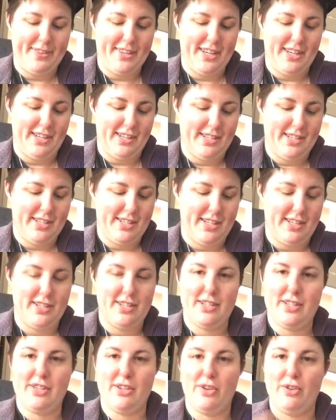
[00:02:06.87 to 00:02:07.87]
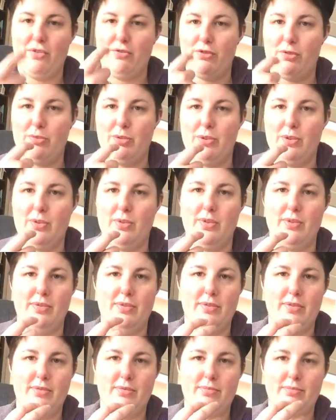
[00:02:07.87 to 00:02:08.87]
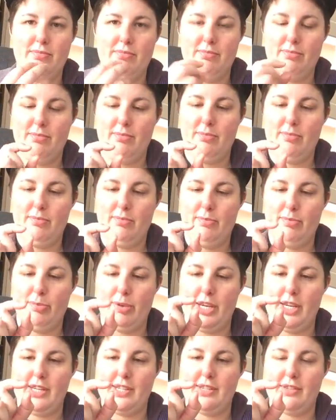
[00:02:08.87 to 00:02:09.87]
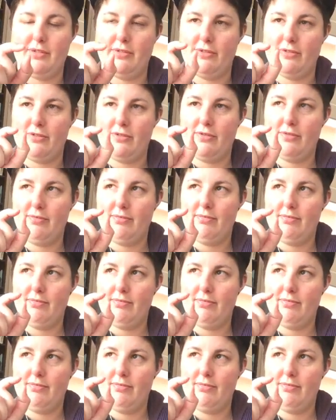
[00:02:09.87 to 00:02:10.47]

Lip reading: It's a dissolvable piece of